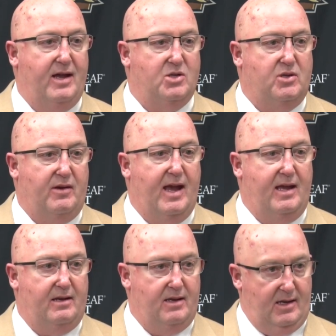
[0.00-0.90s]

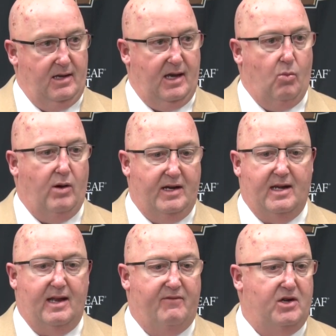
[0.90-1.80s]
yesterday and
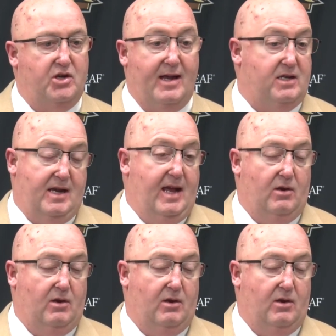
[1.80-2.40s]
wanted to give it a shot today.